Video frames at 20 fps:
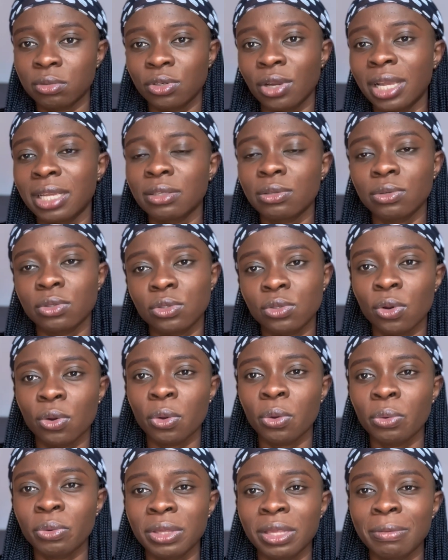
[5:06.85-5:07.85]
trying to
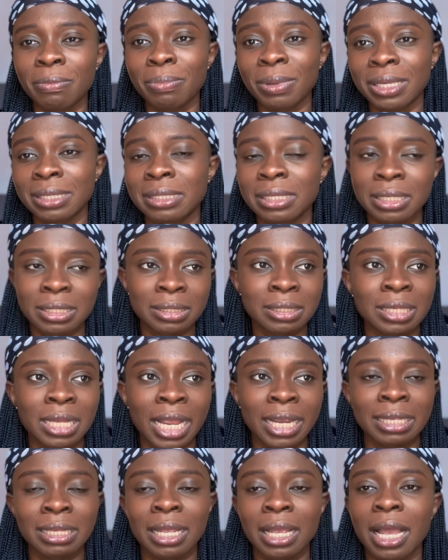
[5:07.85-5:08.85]
struggle with the basics
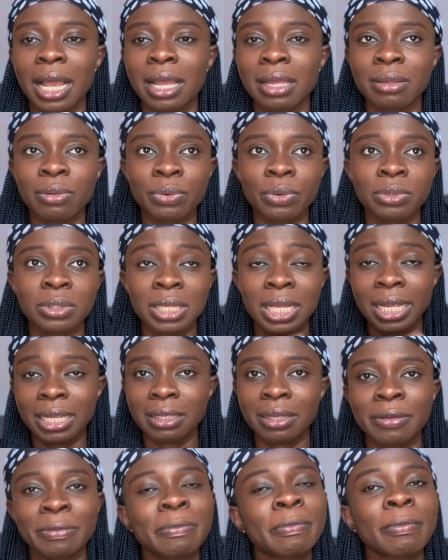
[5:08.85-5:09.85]
like the hard one like
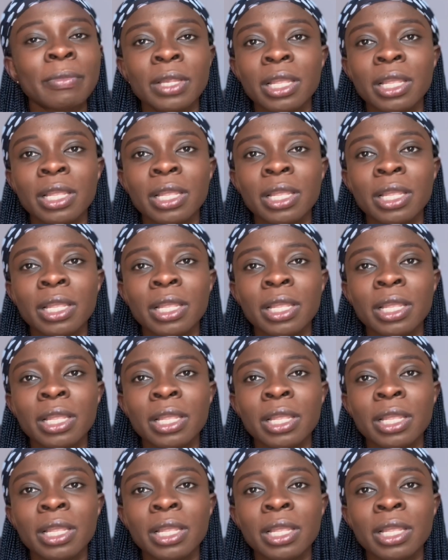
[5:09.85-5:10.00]
the